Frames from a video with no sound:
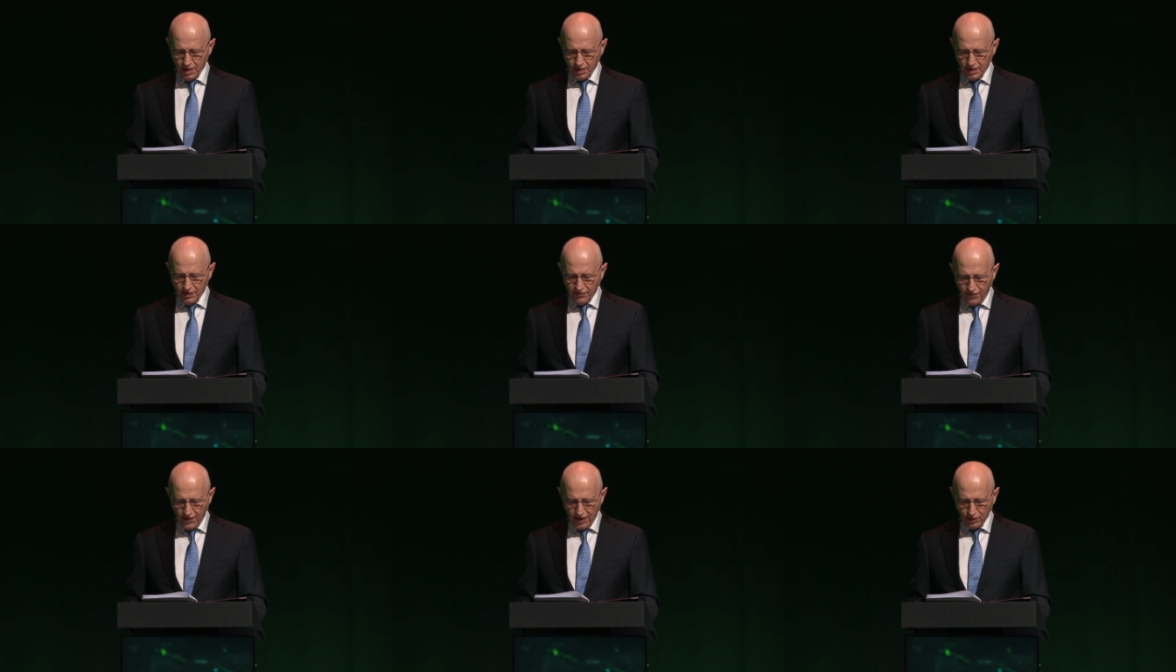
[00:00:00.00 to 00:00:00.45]

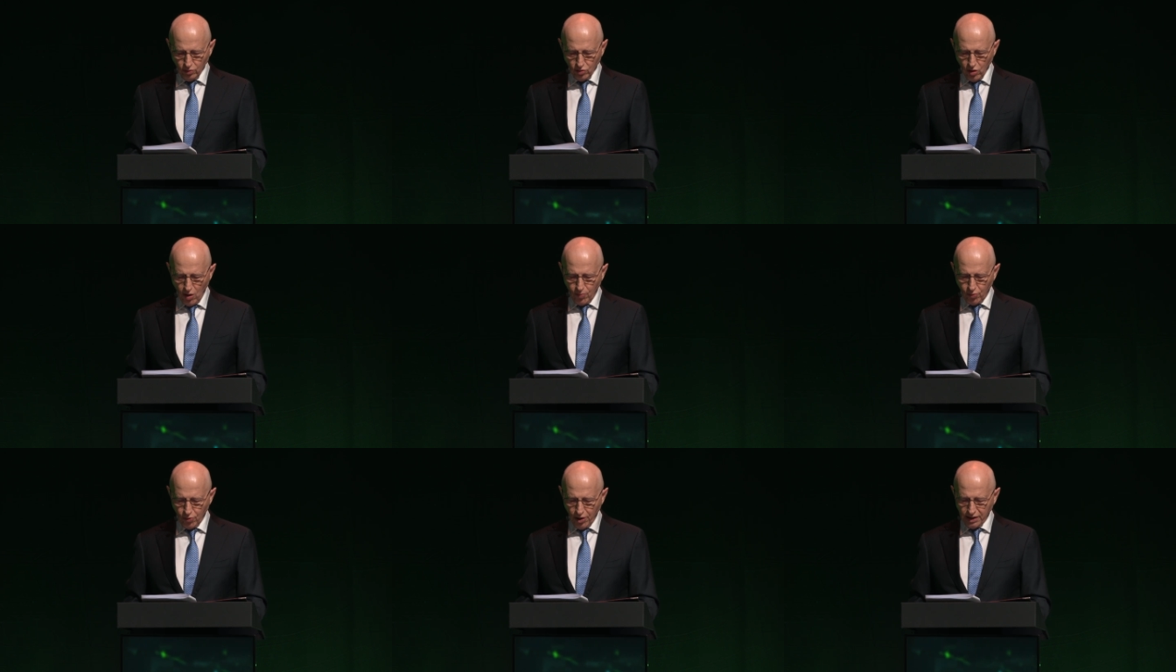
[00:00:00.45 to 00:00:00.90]
the fund will
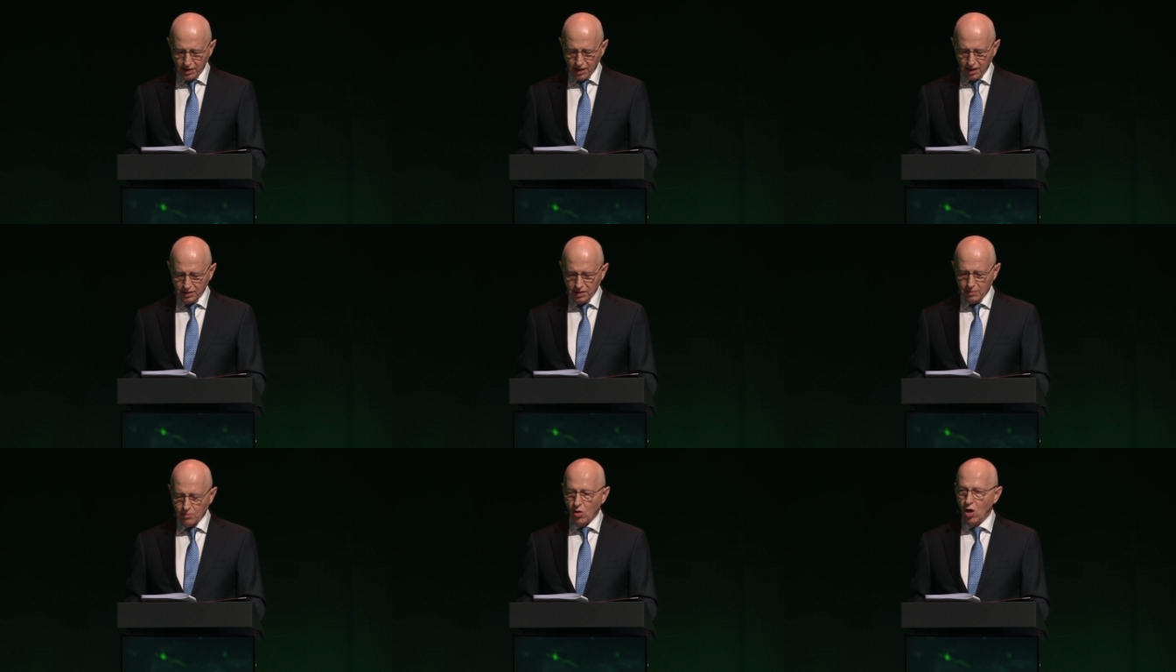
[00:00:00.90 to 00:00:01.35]
operate
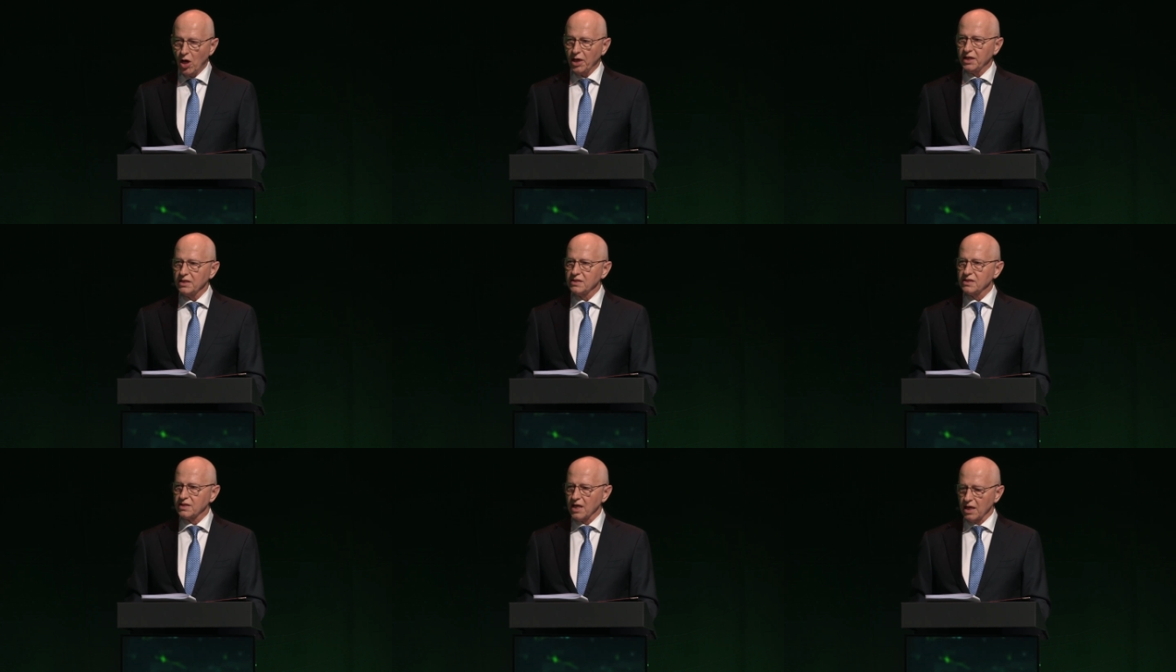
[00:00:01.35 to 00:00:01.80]
under
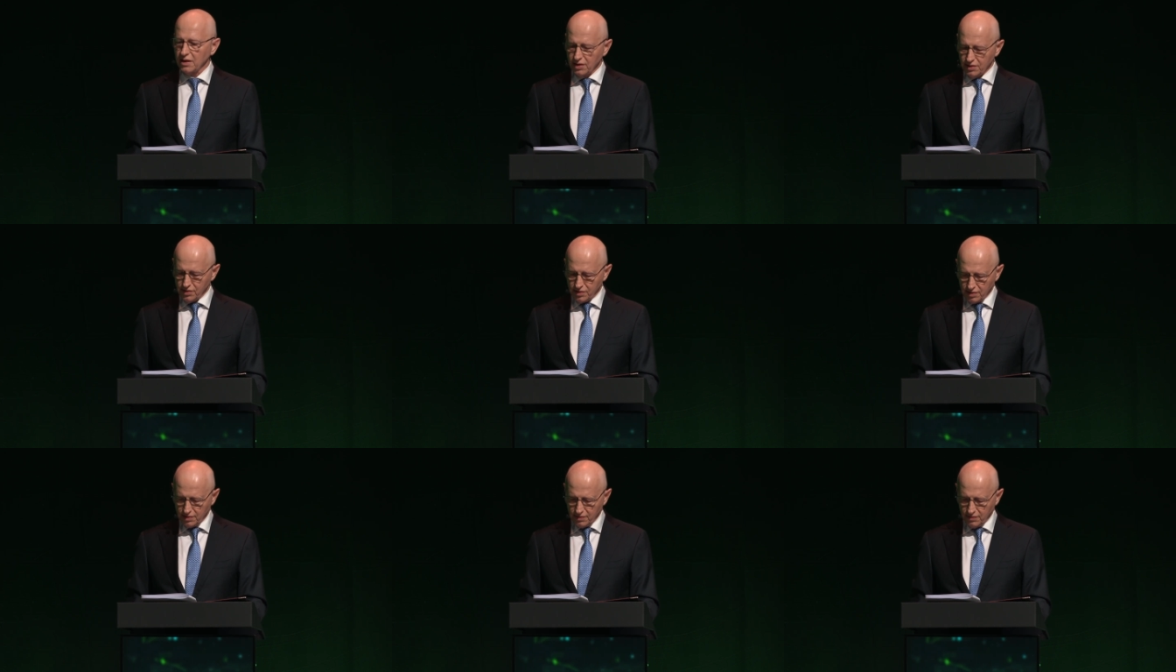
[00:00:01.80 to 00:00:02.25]
market
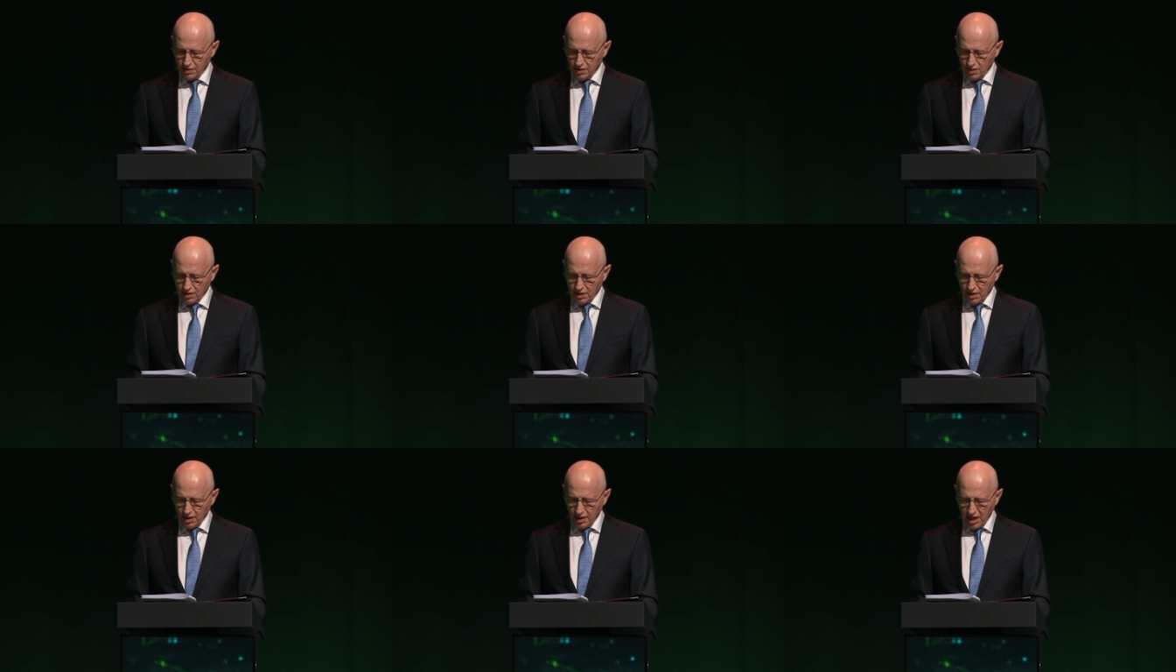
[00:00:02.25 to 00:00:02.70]
standards
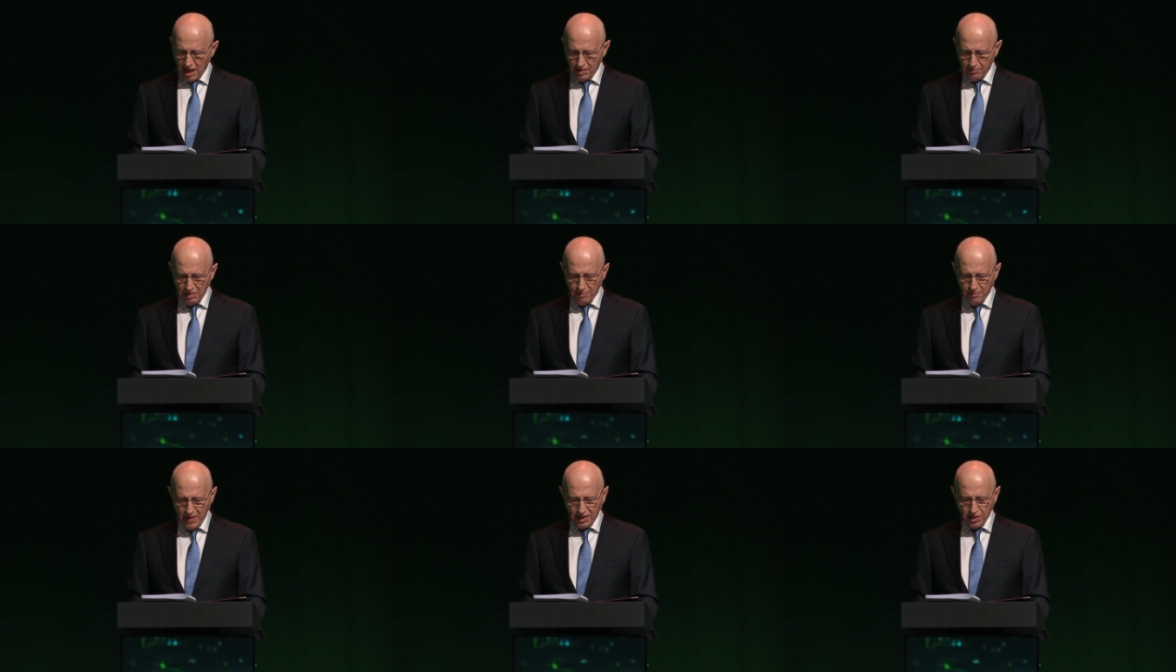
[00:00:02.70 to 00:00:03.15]
and
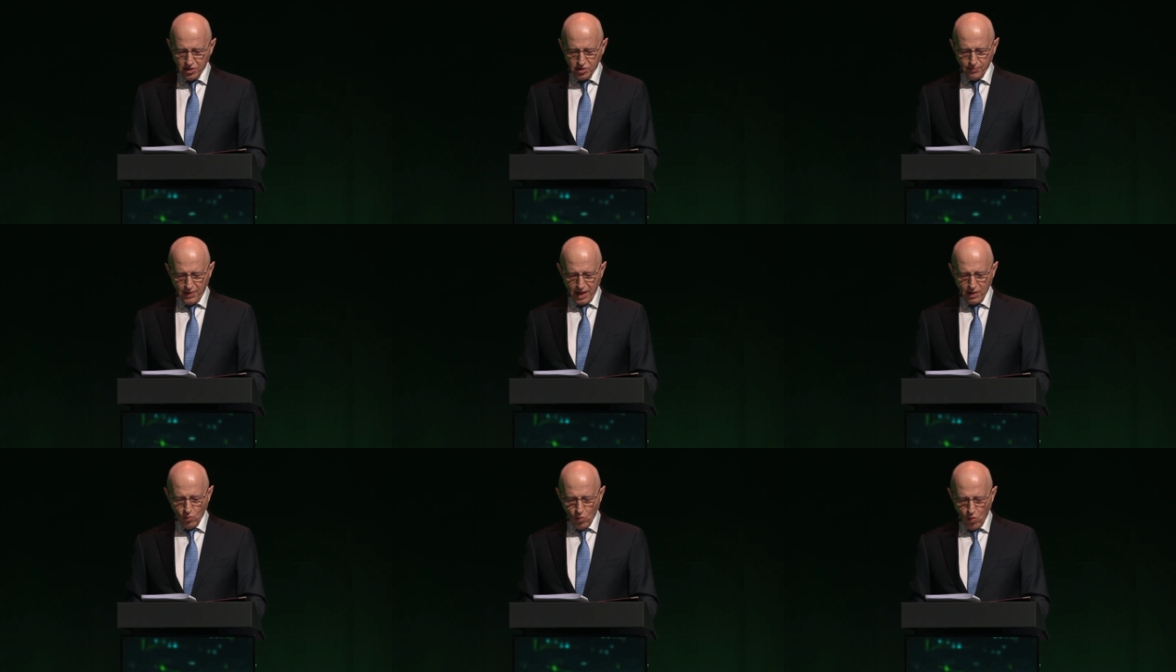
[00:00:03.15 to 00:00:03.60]
be managed
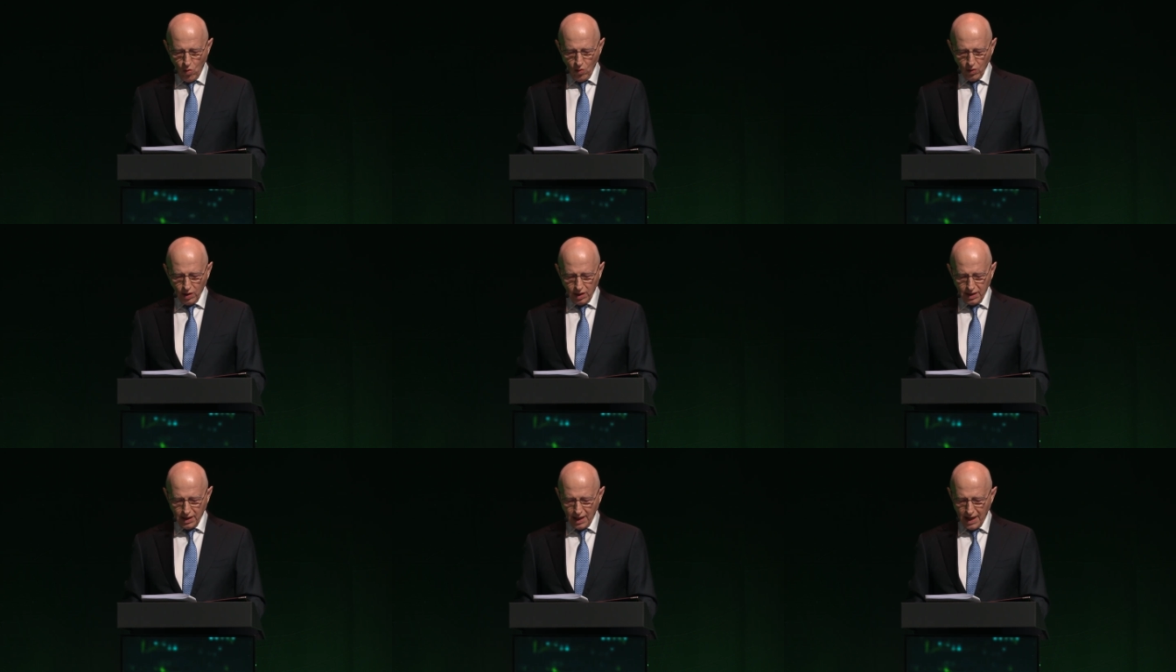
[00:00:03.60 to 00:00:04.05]
by
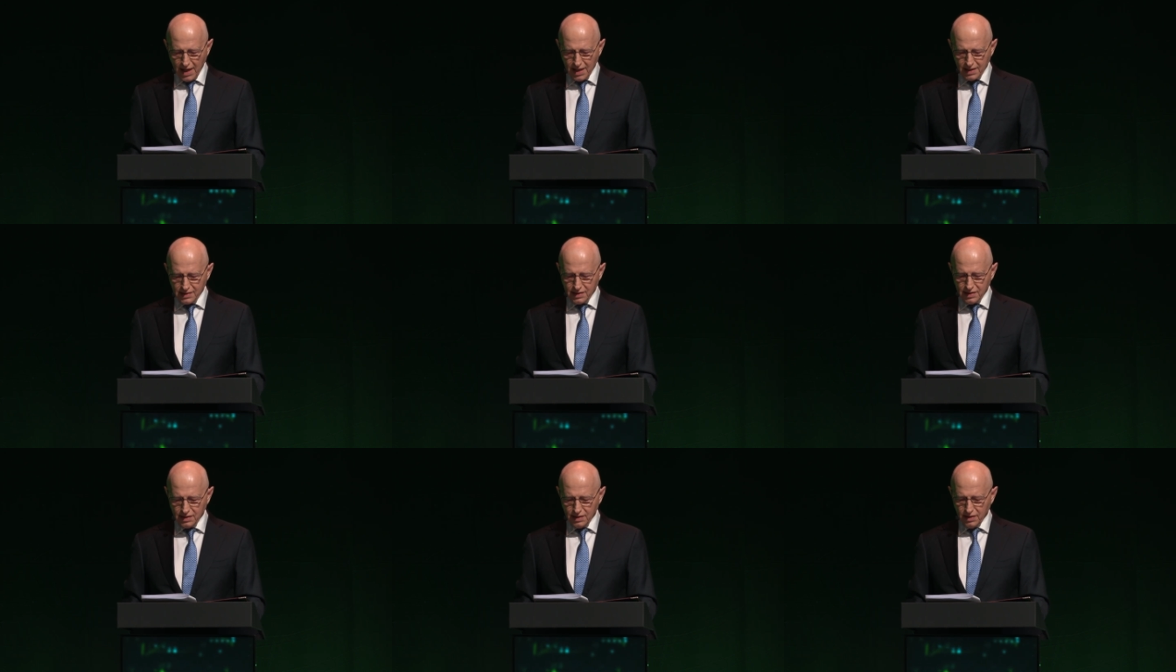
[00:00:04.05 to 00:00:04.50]

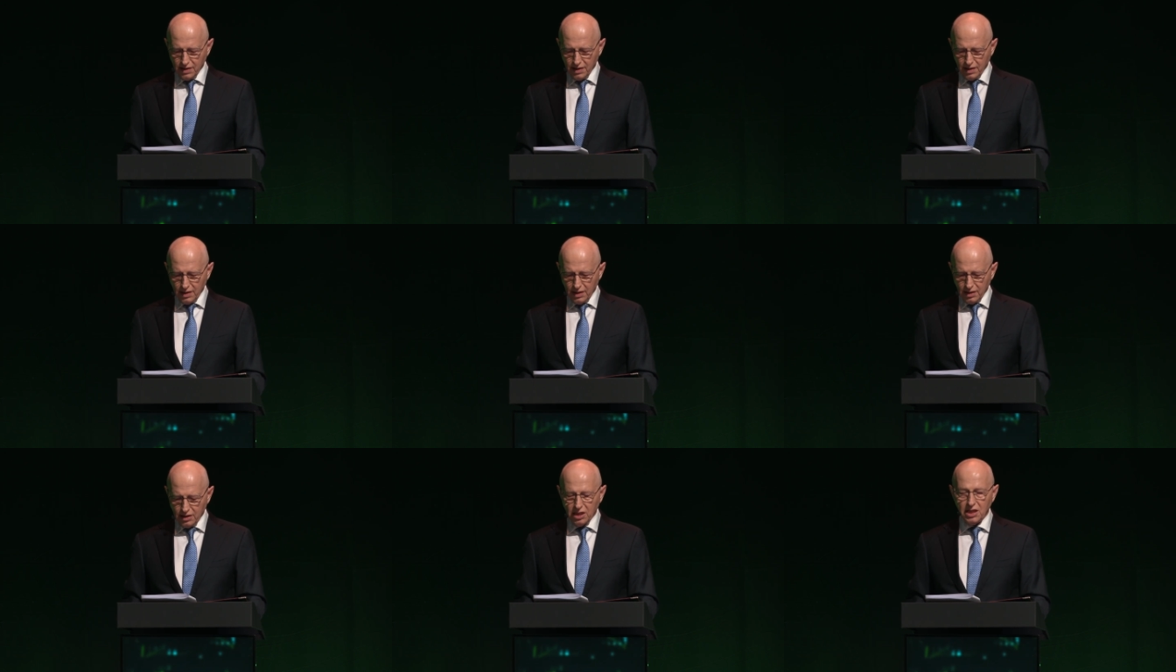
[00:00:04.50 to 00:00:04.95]
world-class
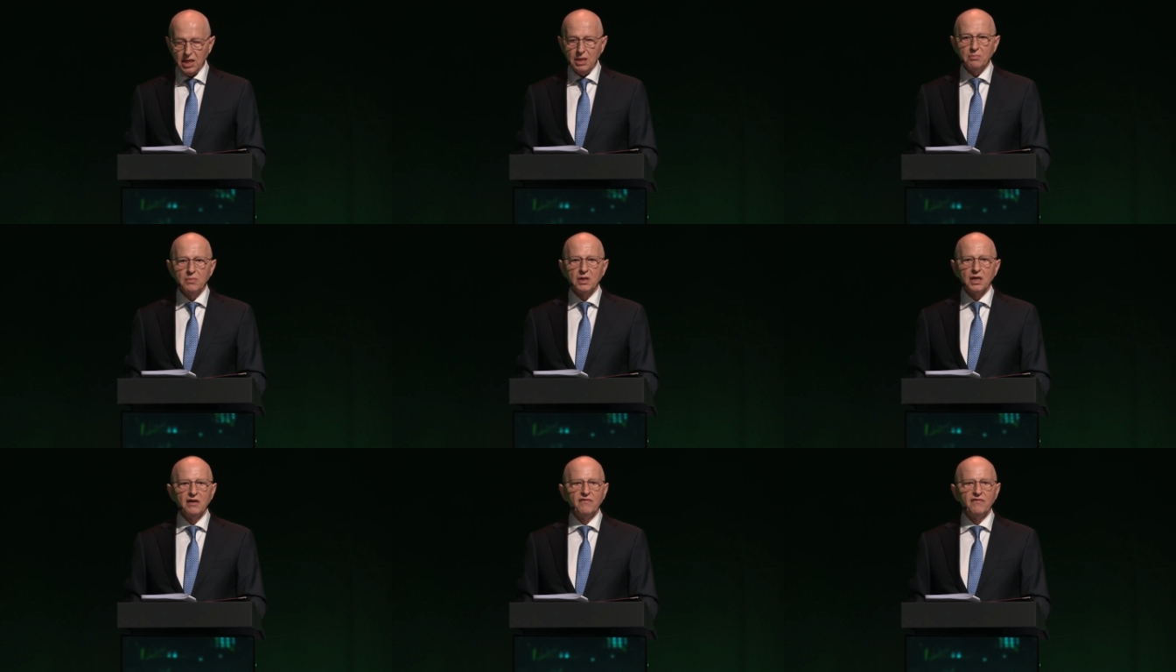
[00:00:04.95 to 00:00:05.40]
team of